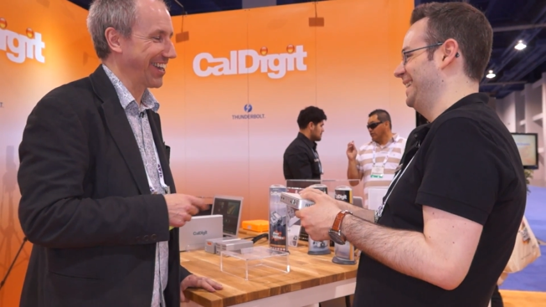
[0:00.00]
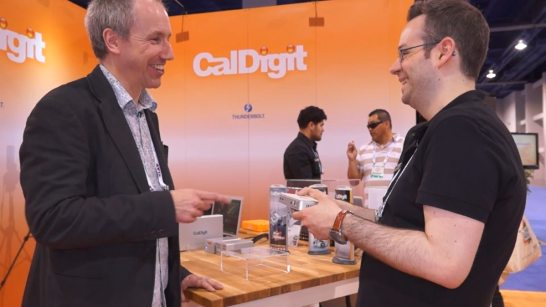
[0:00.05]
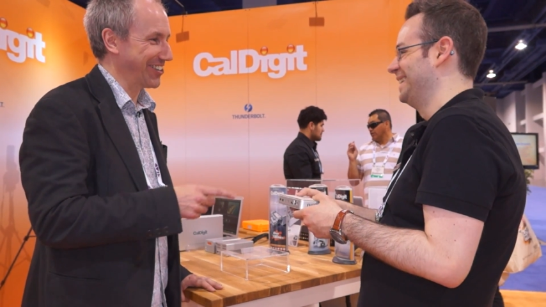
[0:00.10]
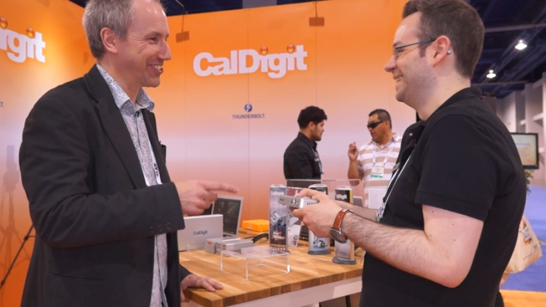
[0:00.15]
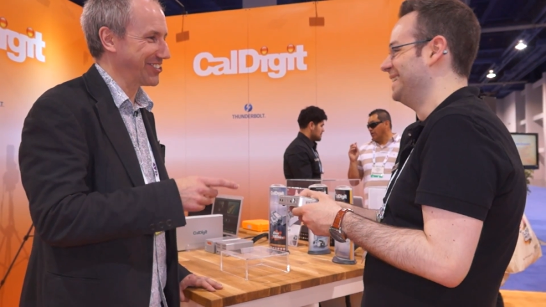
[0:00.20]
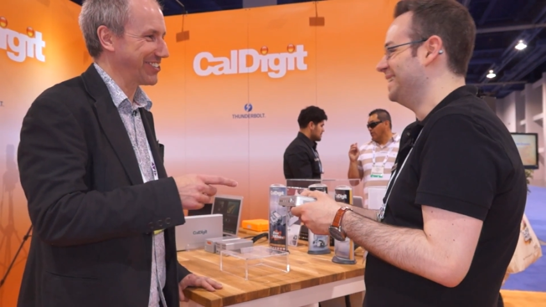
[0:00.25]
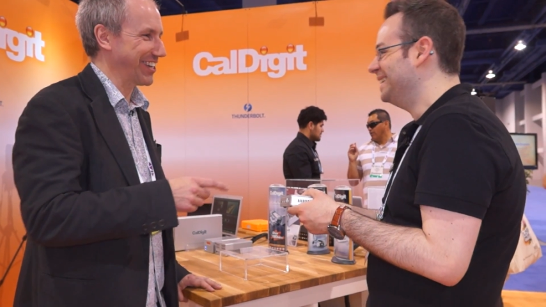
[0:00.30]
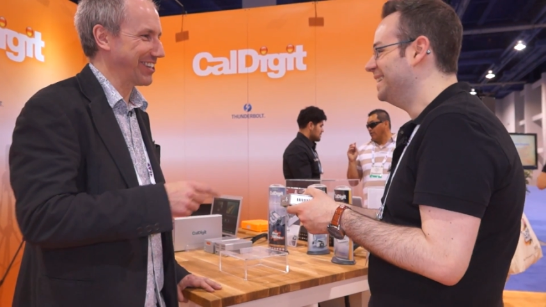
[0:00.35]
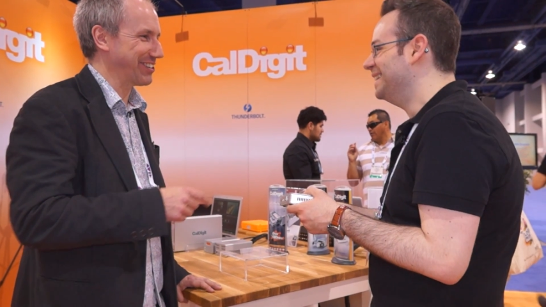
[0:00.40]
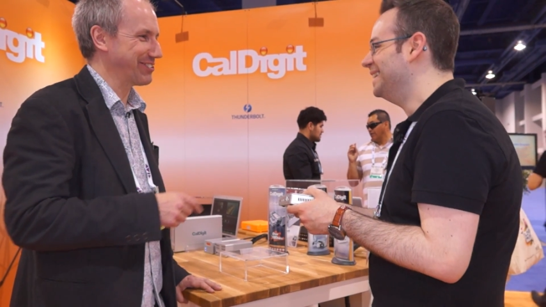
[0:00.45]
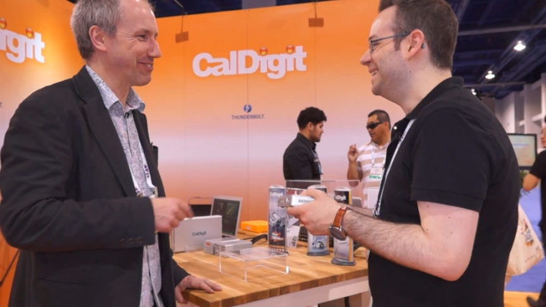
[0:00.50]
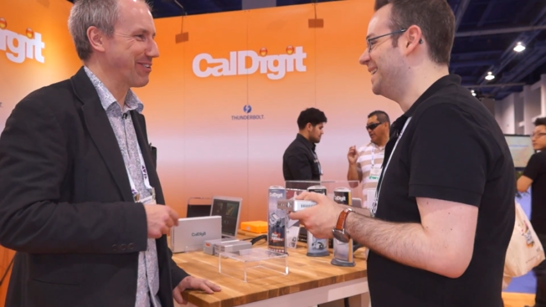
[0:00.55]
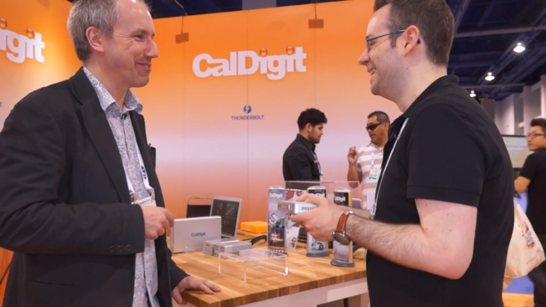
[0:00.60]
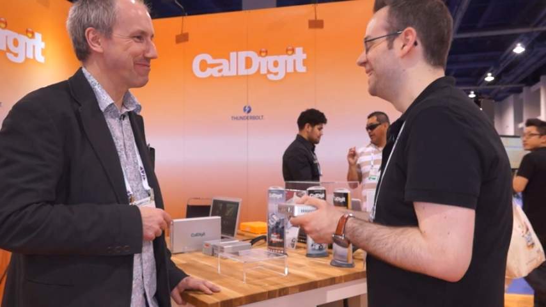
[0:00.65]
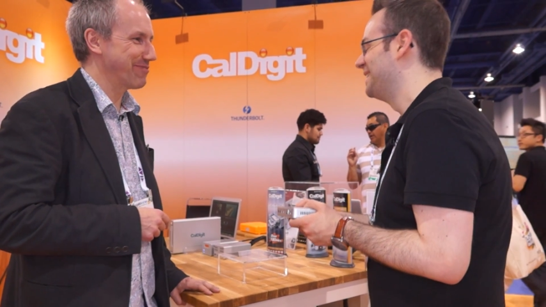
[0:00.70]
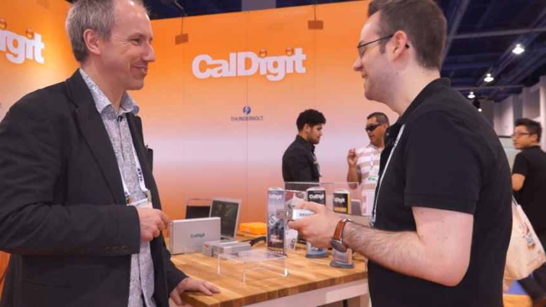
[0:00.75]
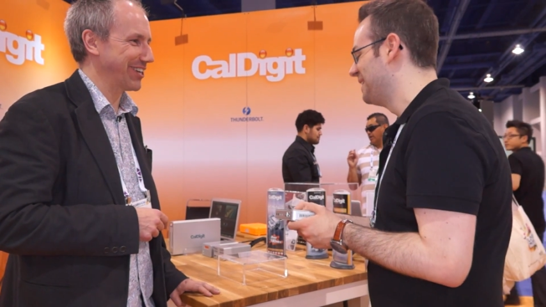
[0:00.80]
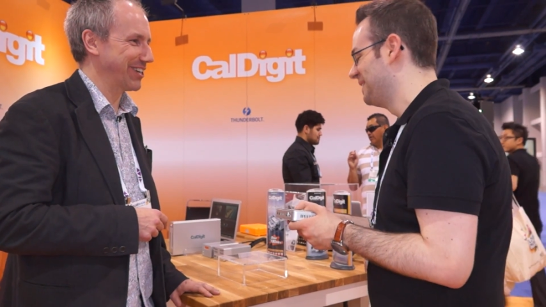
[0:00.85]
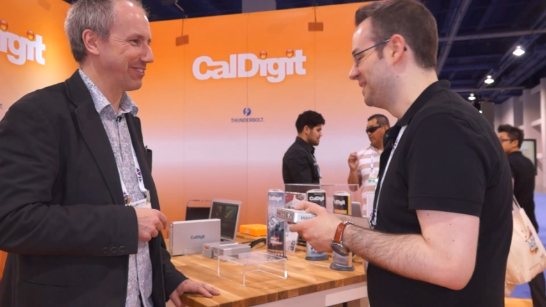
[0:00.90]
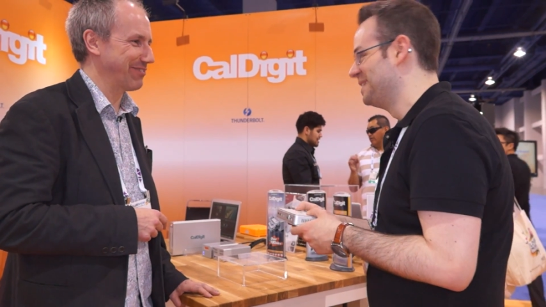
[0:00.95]
Speaker 1: Costa, thank you,
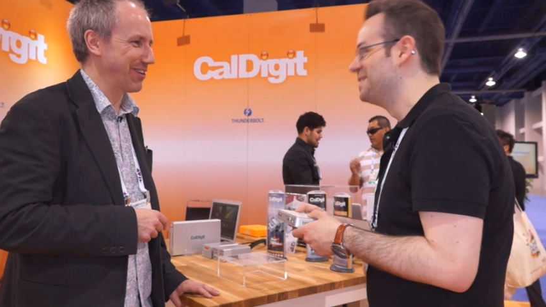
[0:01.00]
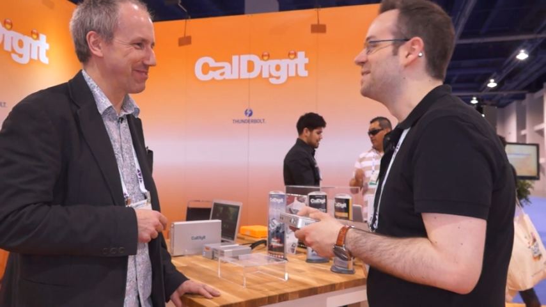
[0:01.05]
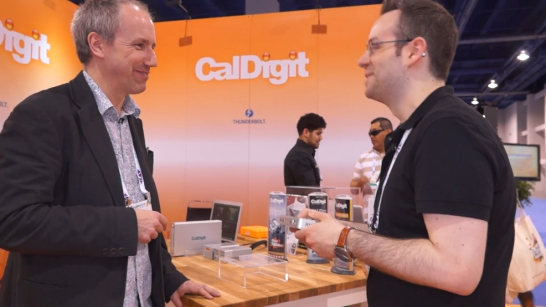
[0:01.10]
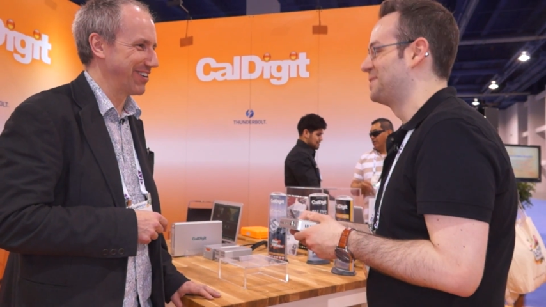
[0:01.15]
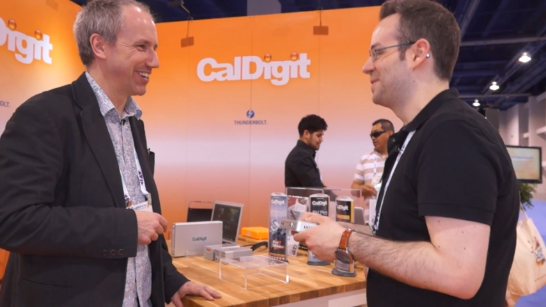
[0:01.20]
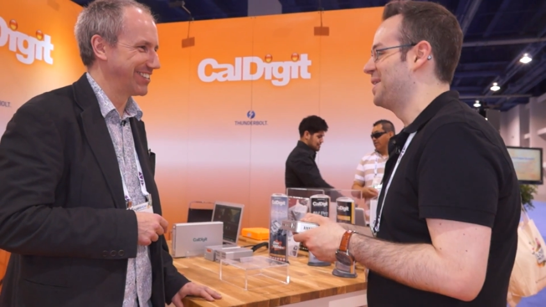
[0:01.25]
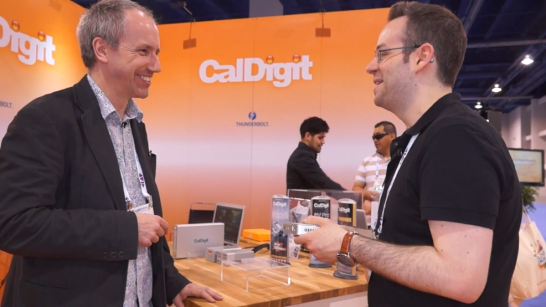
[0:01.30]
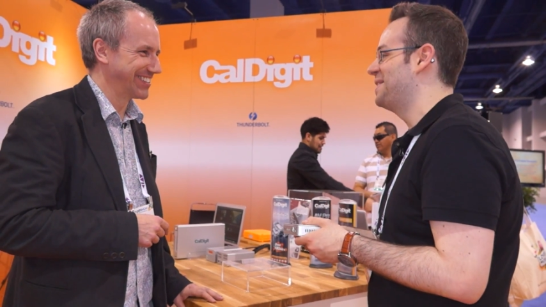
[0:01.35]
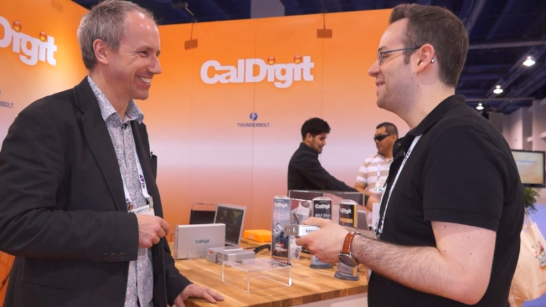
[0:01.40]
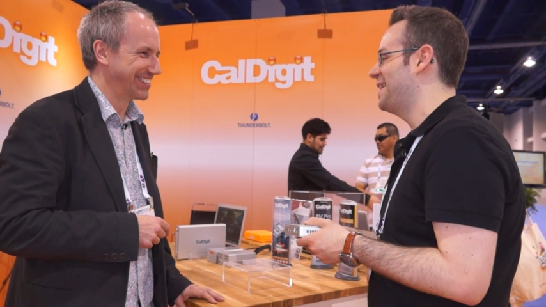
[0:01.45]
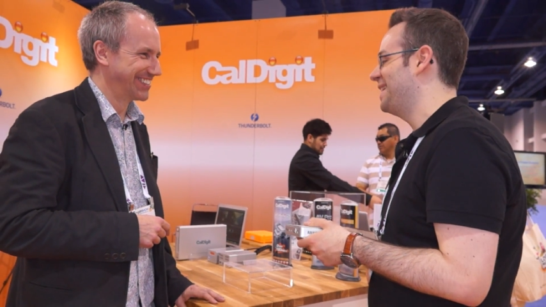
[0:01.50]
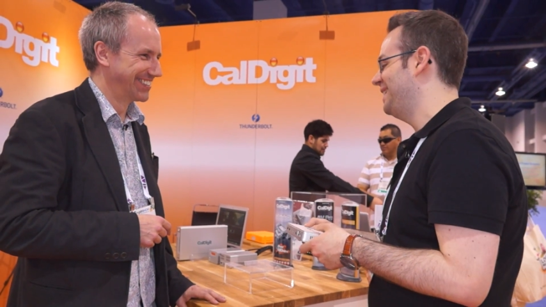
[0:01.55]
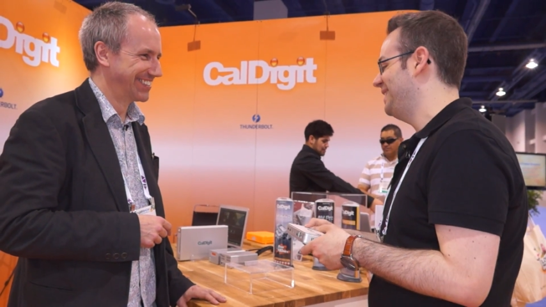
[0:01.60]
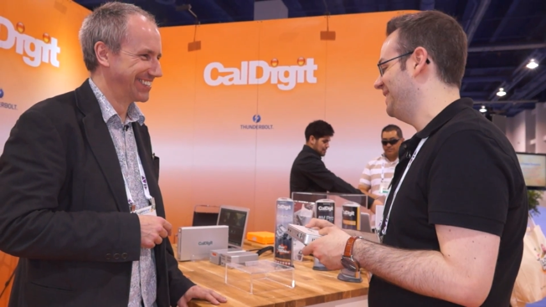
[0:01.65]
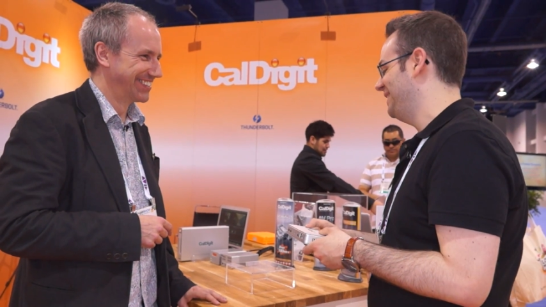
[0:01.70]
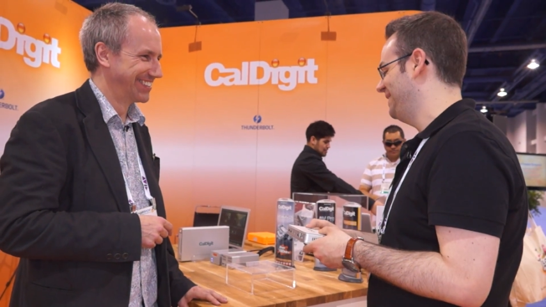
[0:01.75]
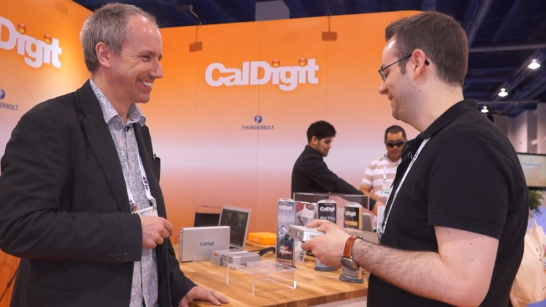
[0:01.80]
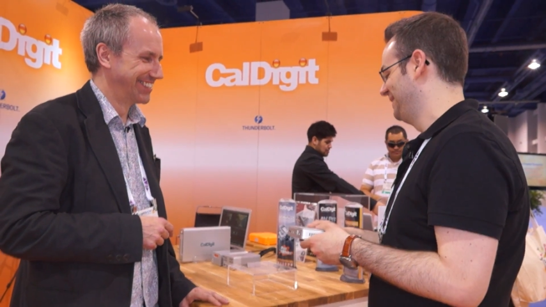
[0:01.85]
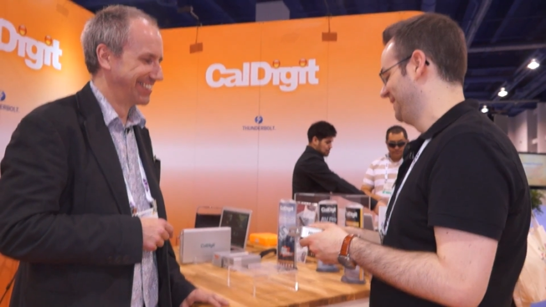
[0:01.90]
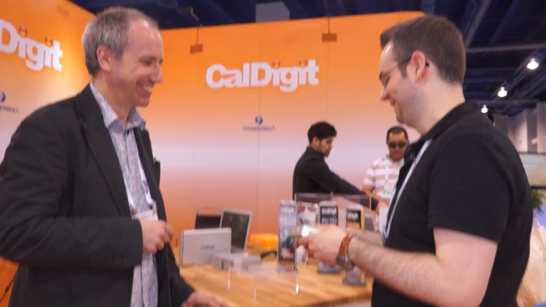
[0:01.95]
very, thank you very much. thank you.